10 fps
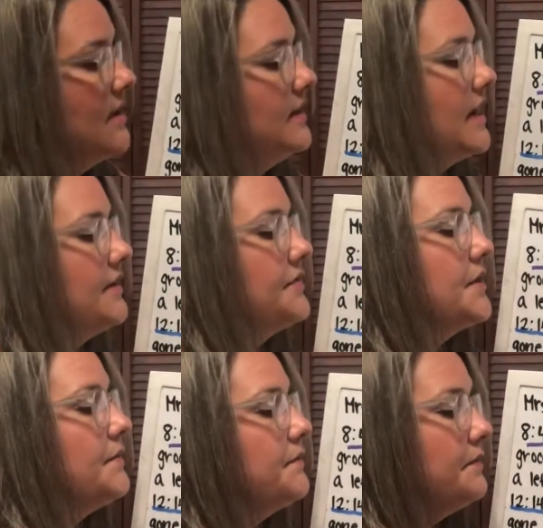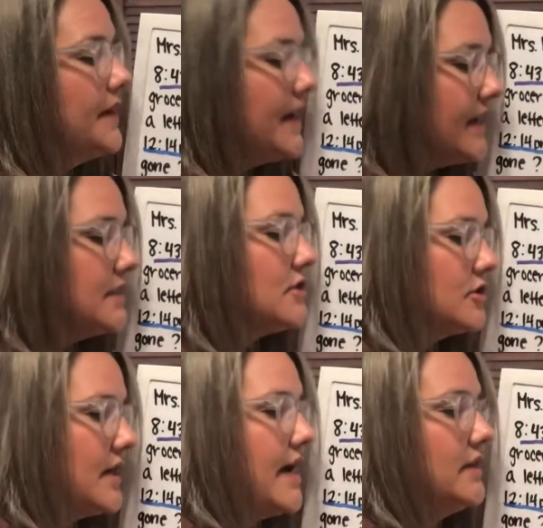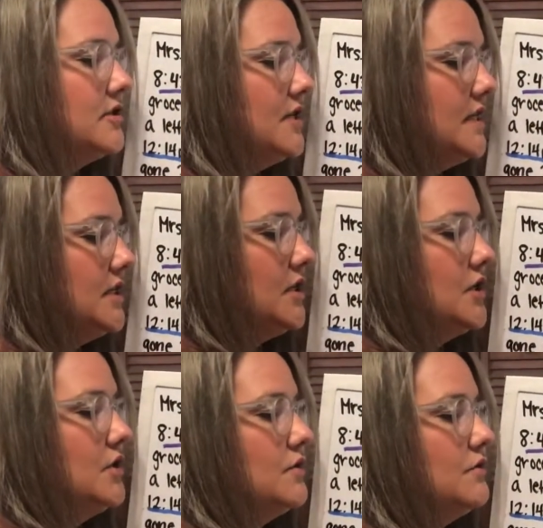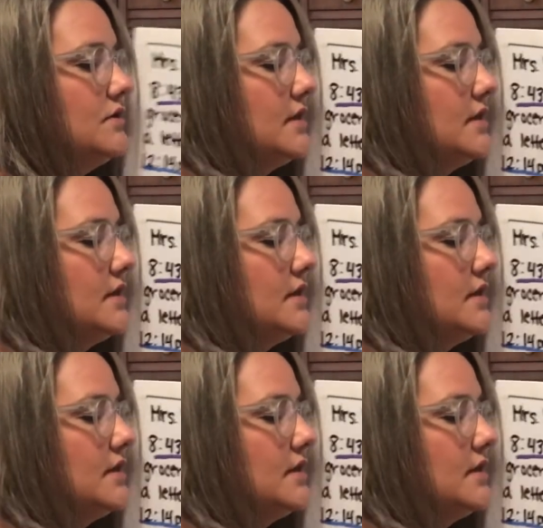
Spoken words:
Now, the best strategy to use